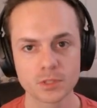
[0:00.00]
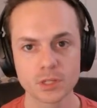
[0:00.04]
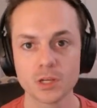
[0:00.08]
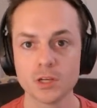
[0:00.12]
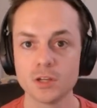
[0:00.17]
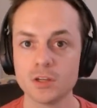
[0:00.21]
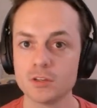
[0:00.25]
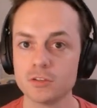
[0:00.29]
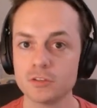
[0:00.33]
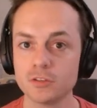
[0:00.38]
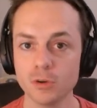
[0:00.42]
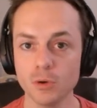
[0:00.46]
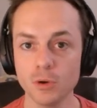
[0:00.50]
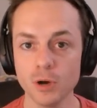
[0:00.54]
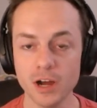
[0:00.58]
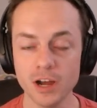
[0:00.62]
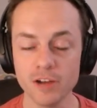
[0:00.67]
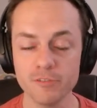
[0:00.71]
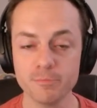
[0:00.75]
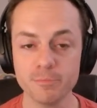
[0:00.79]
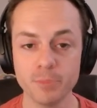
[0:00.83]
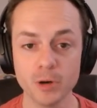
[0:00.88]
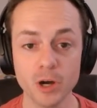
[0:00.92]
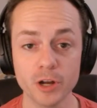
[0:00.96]
So
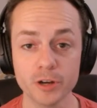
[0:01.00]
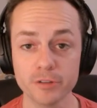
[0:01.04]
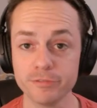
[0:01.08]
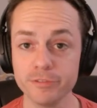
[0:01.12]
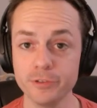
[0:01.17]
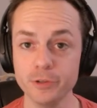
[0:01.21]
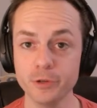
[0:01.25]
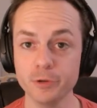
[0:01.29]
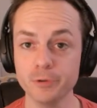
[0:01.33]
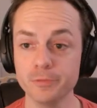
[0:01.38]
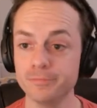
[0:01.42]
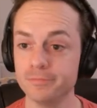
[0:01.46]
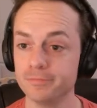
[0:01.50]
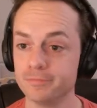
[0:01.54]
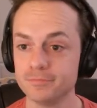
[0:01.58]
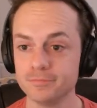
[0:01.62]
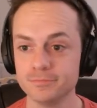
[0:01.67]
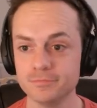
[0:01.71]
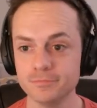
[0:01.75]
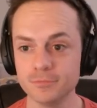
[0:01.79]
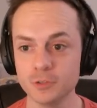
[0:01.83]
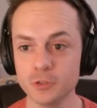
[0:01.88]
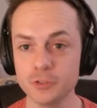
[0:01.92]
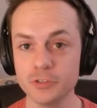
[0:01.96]
I've bought a few.
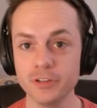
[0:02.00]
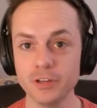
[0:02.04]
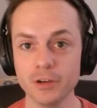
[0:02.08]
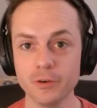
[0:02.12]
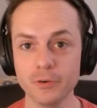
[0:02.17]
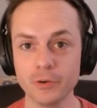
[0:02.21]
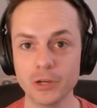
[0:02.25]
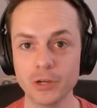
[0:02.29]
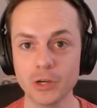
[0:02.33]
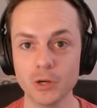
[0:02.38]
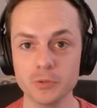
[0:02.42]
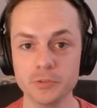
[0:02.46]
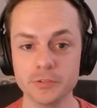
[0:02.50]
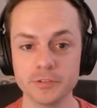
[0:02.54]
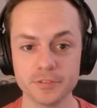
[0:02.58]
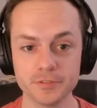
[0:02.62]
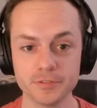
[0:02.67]
We'll see how it goes.